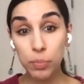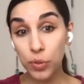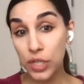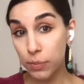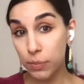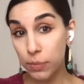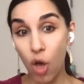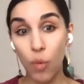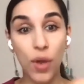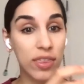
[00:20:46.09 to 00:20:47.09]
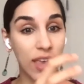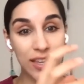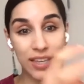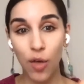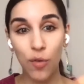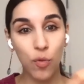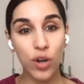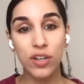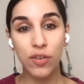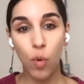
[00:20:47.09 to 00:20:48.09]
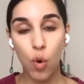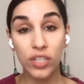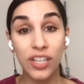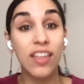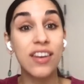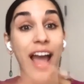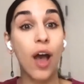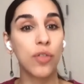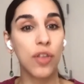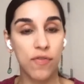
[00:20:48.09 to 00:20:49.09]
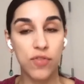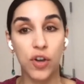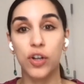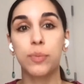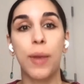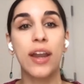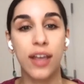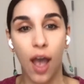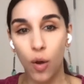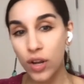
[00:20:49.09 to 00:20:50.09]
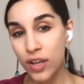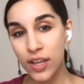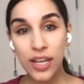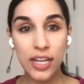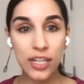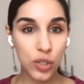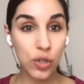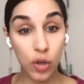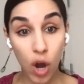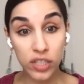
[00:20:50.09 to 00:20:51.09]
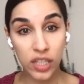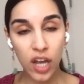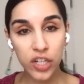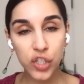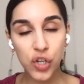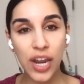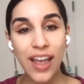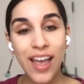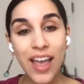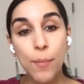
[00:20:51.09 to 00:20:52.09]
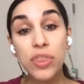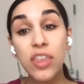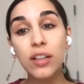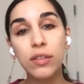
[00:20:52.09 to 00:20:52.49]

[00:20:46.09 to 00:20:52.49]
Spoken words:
pretty small with like California divorce, and then now they're expanding out into across the country. But